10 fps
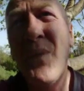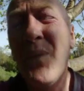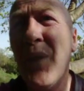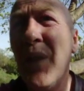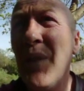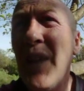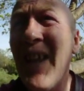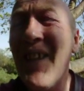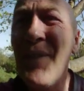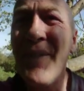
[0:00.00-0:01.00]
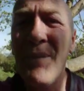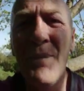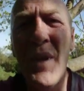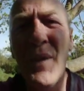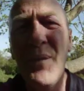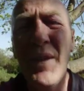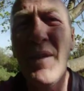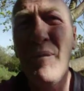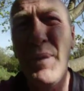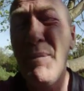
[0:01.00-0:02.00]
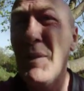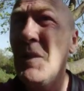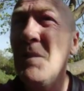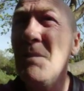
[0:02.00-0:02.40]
for the health and welfare of people.